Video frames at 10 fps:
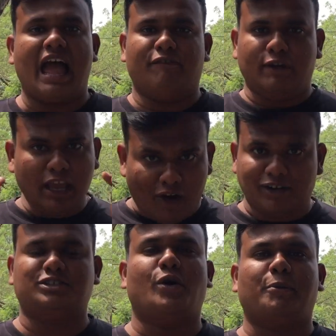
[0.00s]
And we
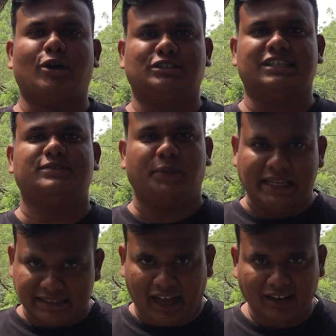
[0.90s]
also process
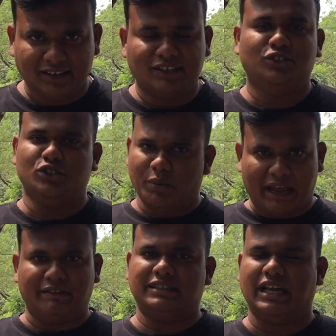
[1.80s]
visa,
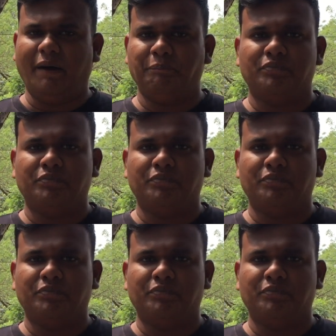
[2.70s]
Dubai visa,